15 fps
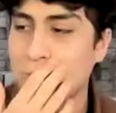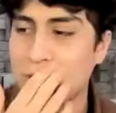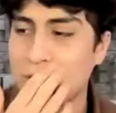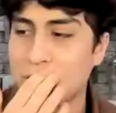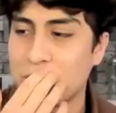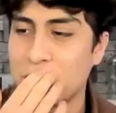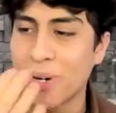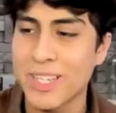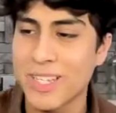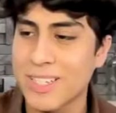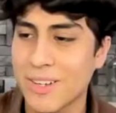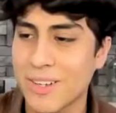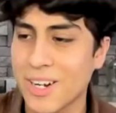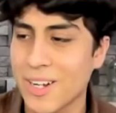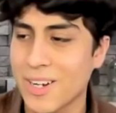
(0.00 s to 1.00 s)
of the joys,
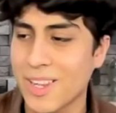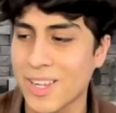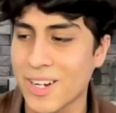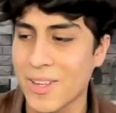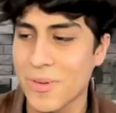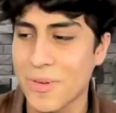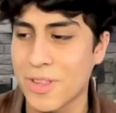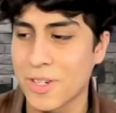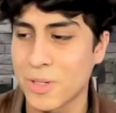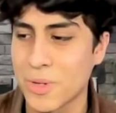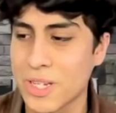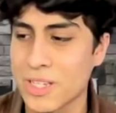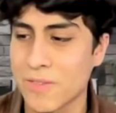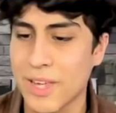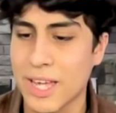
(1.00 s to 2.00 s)
another one of the
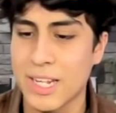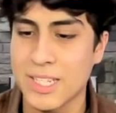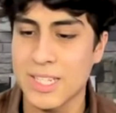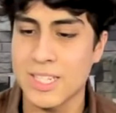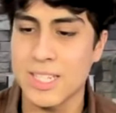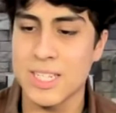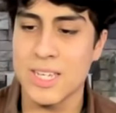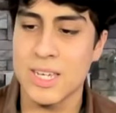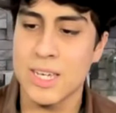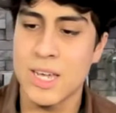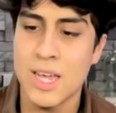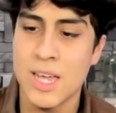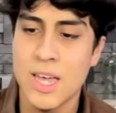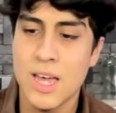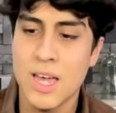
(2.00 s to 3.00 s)
joys of getting to see
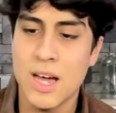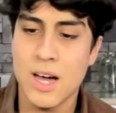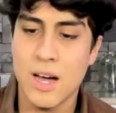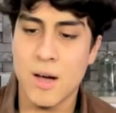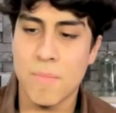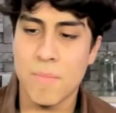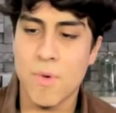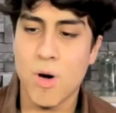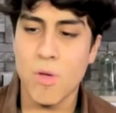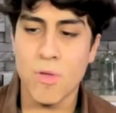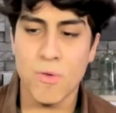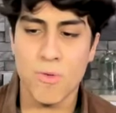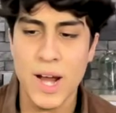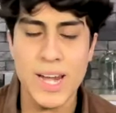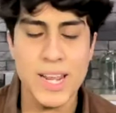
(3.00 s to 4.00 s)
all the
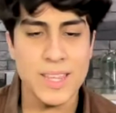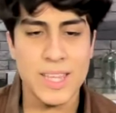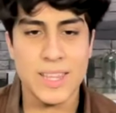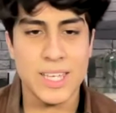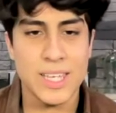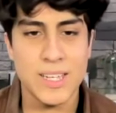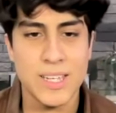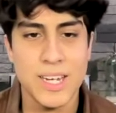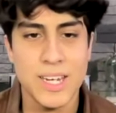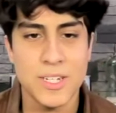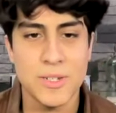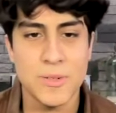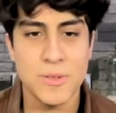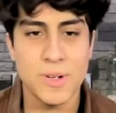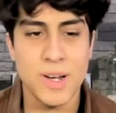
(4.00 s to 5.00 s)
writing that they
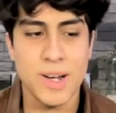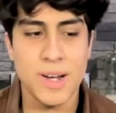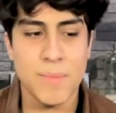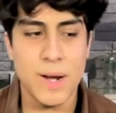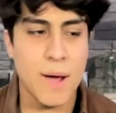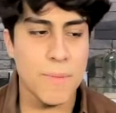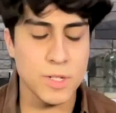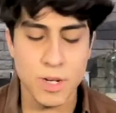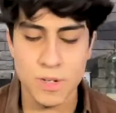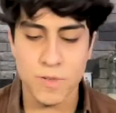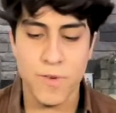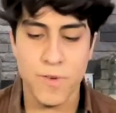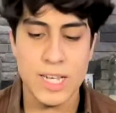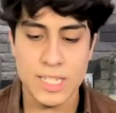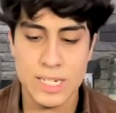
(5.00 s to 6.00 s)
do. And I was always
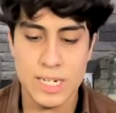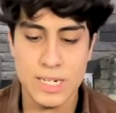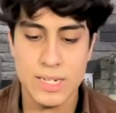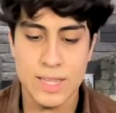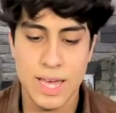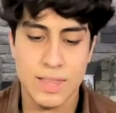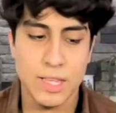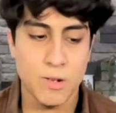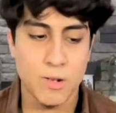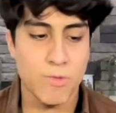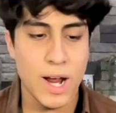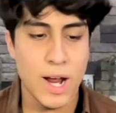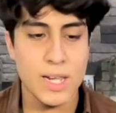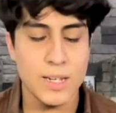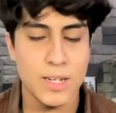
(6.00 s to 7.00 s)
fascinated that they're
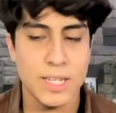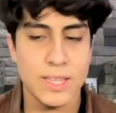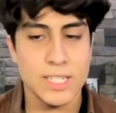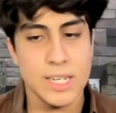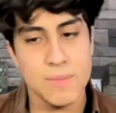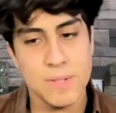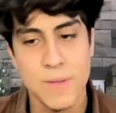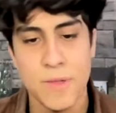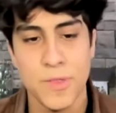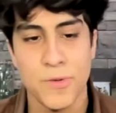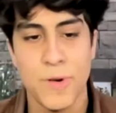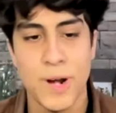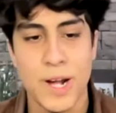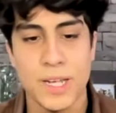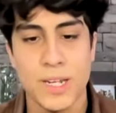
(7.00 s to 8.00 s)
writing, at the same time that they're
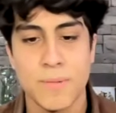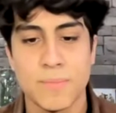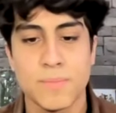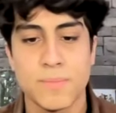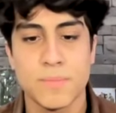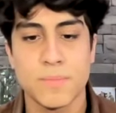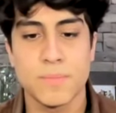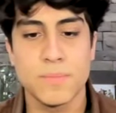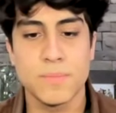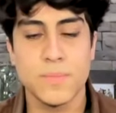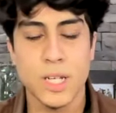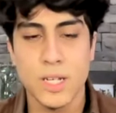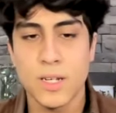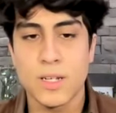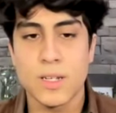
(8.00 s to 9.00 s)
writing
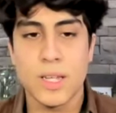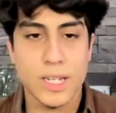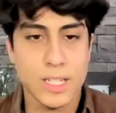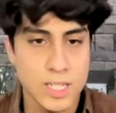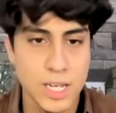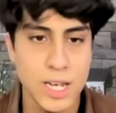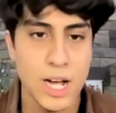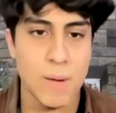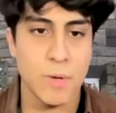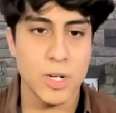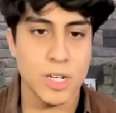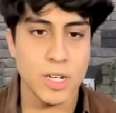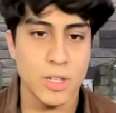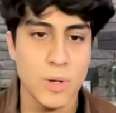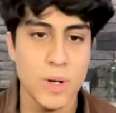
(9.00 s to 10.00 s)
a sitcom on
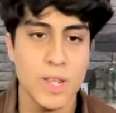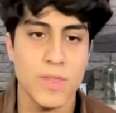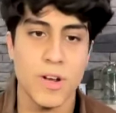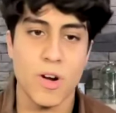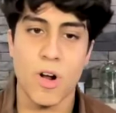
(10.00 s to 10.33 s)
Nickelodeon, they're